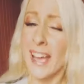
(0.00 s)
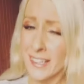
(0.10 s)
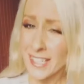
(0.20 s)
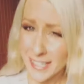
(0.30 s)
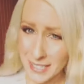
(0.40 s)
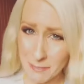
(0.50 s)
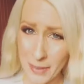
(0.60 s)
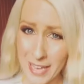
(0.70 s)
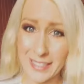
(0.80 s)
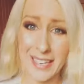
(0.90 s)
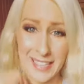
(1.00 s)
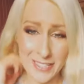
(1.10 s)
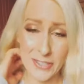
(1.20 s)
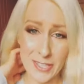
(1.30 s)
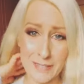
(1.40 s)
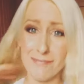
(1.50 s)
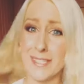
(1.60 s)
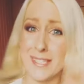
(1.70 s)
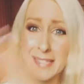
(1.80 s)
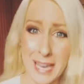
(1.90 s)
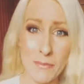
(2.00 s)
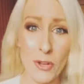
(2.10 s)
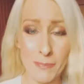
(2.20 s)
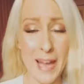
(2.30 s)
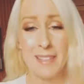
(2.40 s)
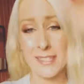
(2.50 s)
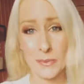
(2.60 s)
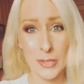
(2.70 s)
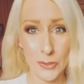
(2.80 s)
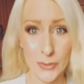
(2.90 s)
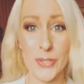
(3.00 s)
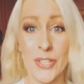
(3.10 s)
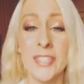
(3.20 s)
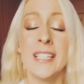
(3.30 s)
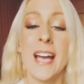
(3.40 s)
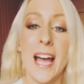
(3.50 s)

and I slip back into the, the, same old patterns that we all do